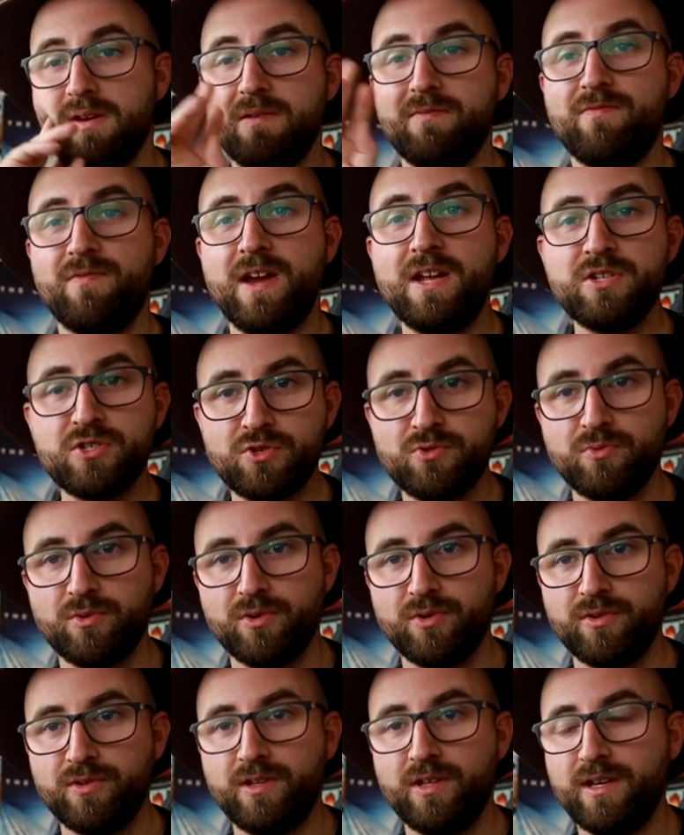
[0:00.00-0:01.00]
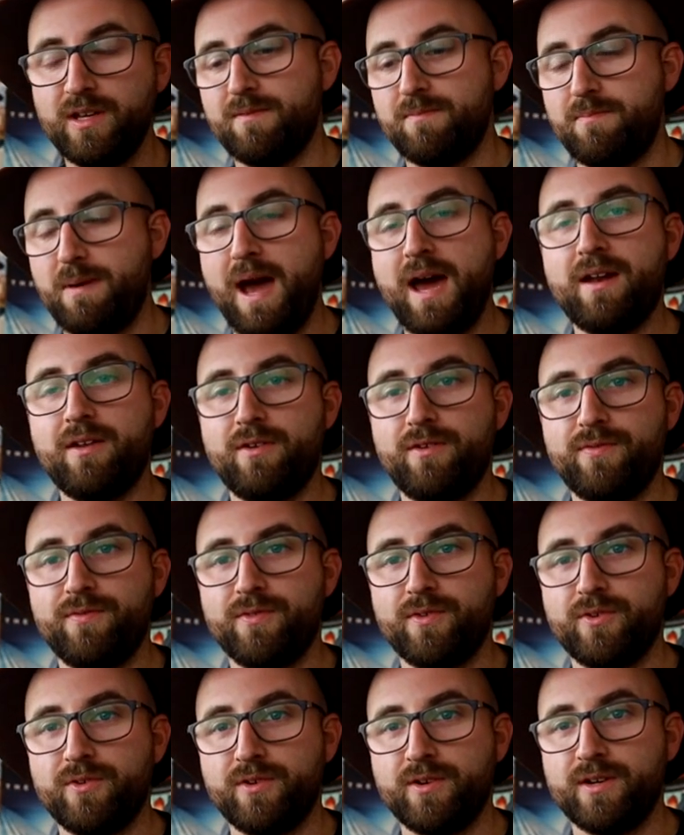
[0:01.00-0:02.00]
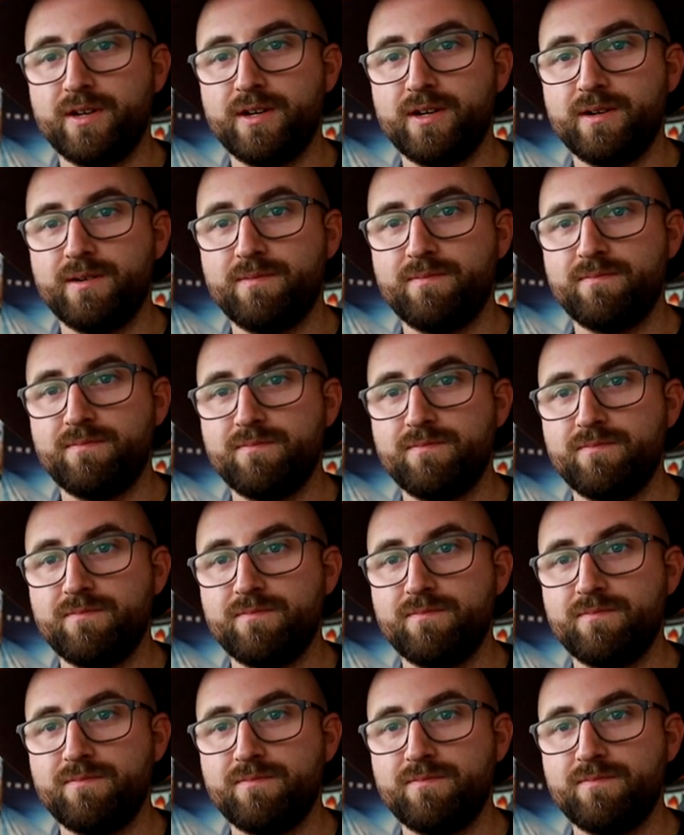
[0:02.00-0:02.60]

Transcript: eventual battle for